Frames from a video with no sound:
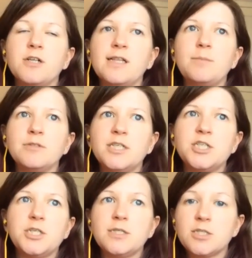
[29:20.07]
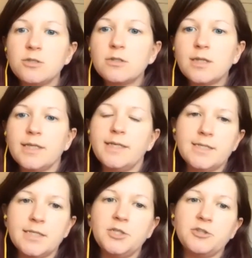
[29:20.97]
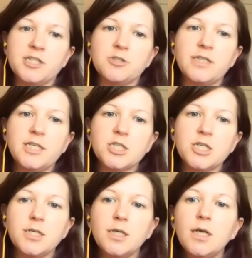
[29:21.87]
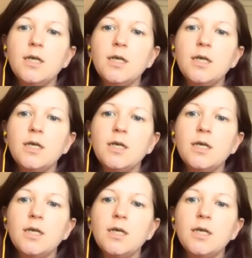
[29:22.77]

collaboration certainly is in your dissertation.